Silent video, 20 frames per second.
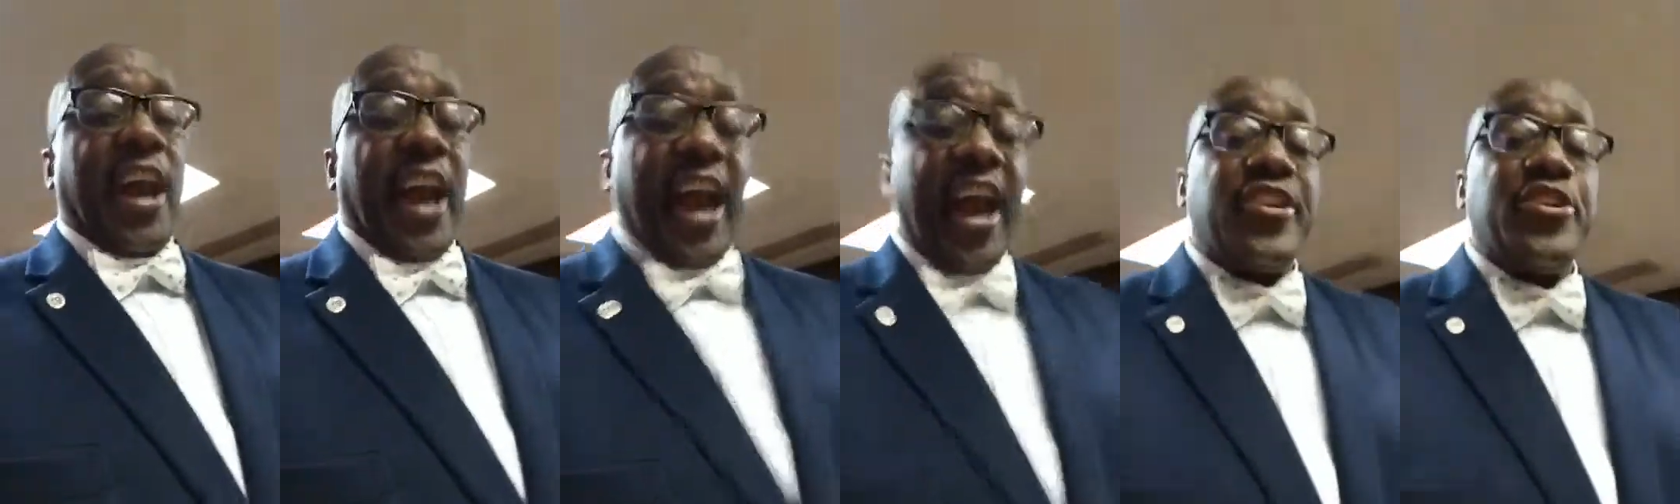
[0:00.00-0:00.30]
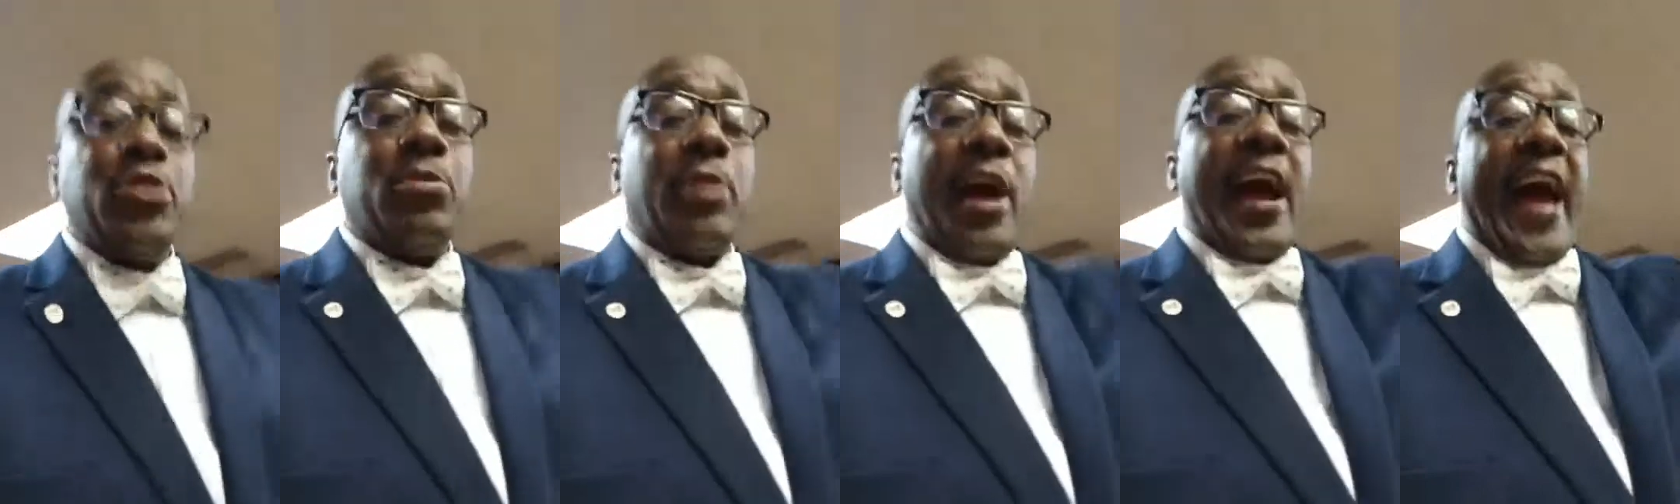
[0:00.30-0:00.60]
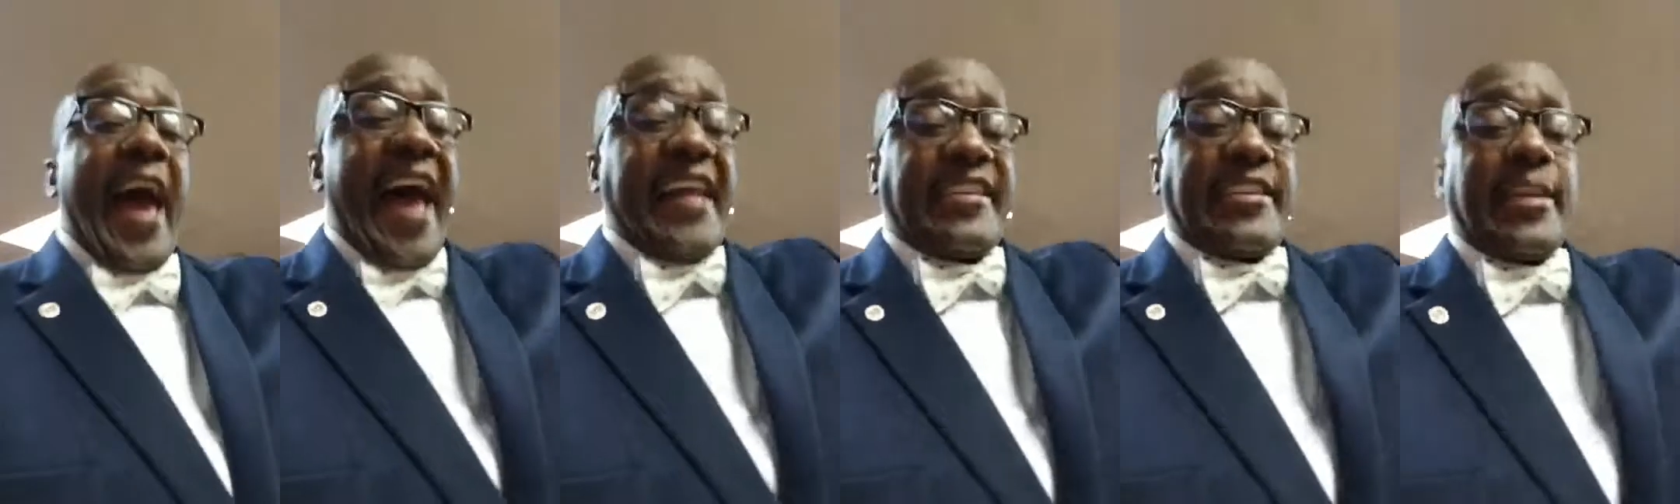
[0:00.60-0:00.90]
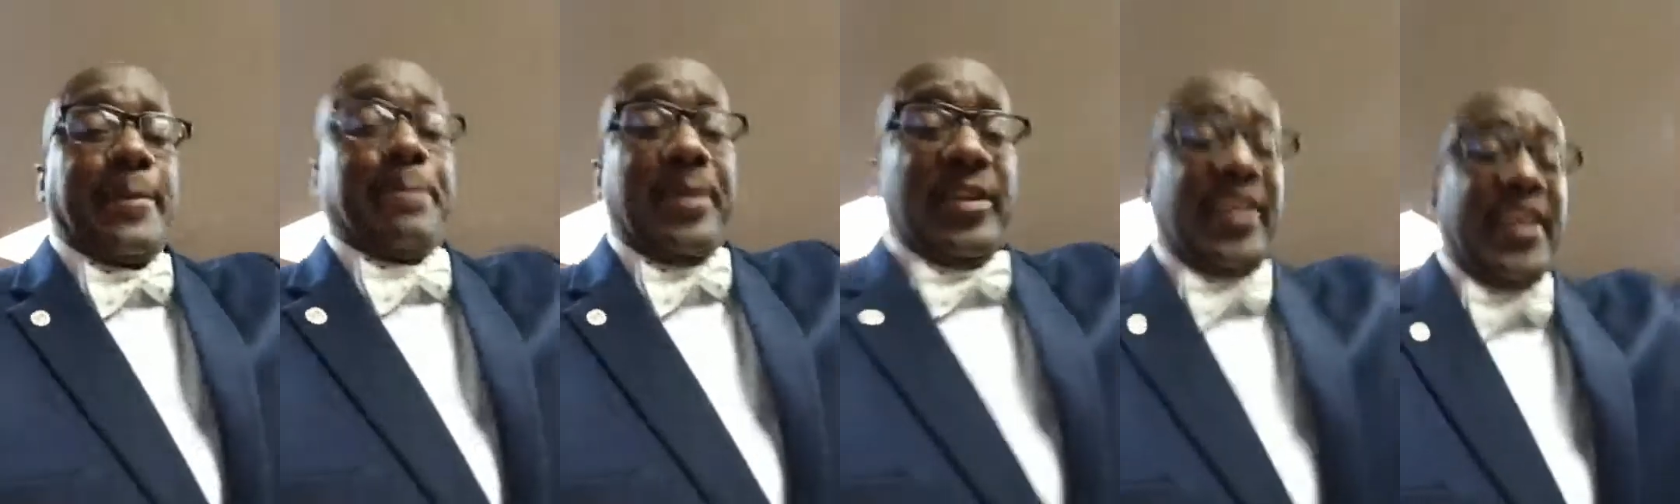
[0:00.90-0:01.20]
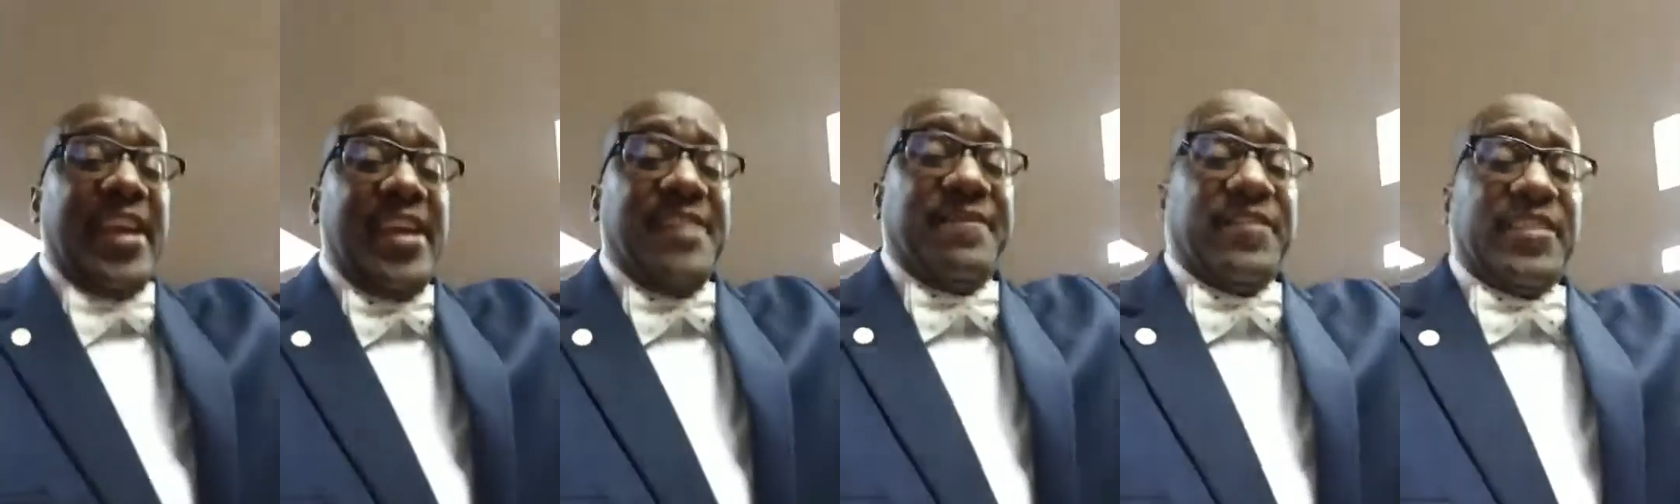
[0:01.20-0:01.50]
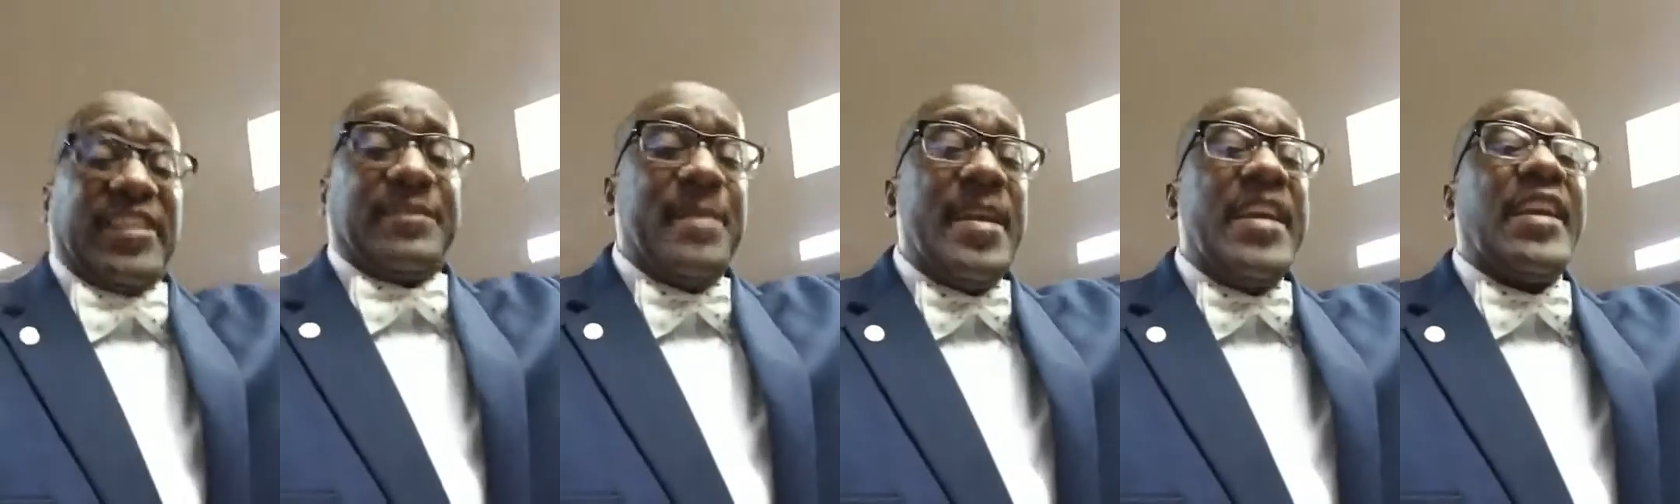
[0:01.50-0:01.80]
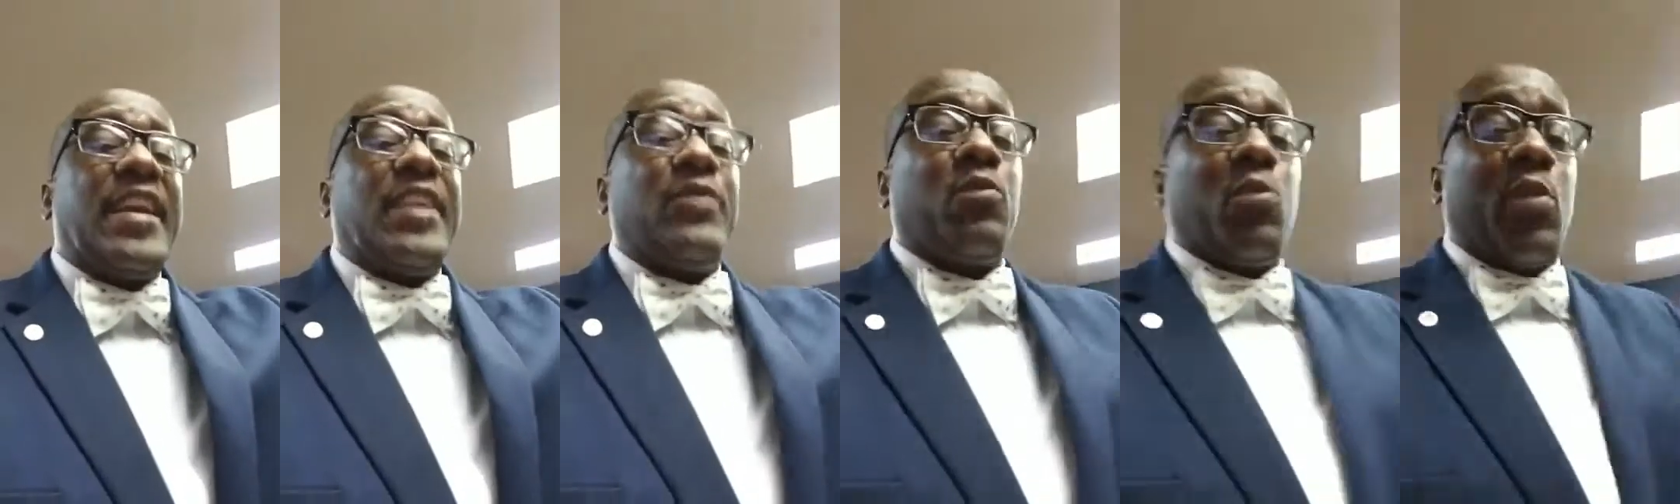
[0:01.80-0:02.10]
and you were at the believers
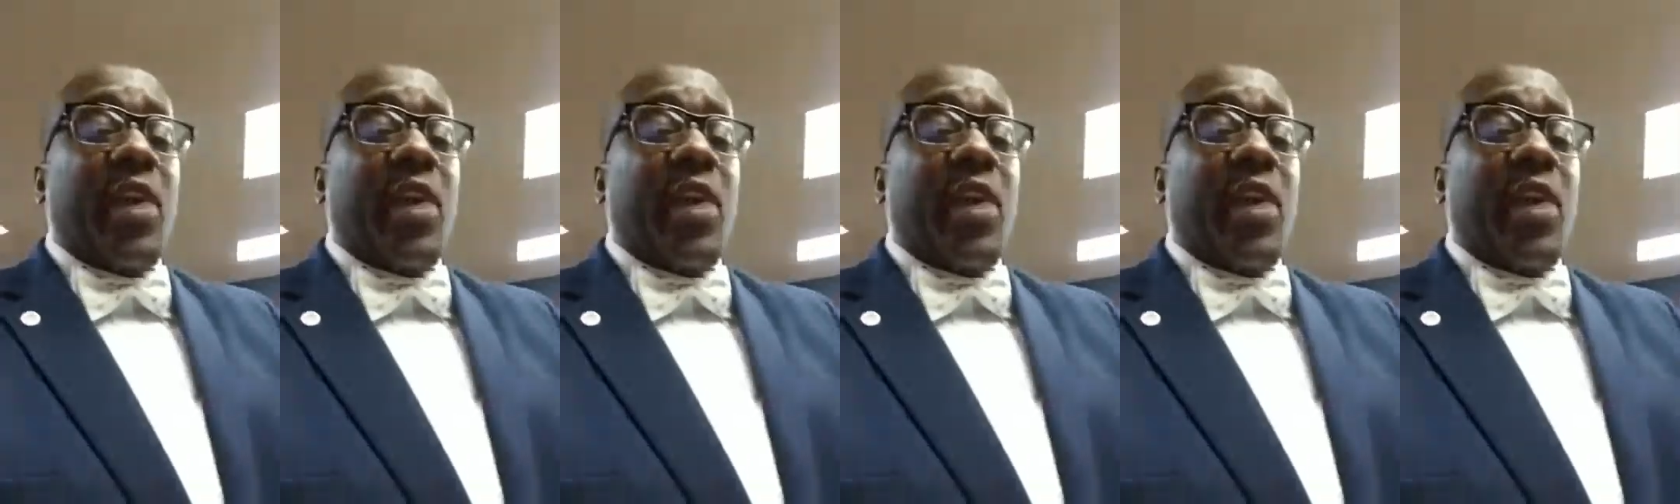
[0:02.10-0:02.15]
meeting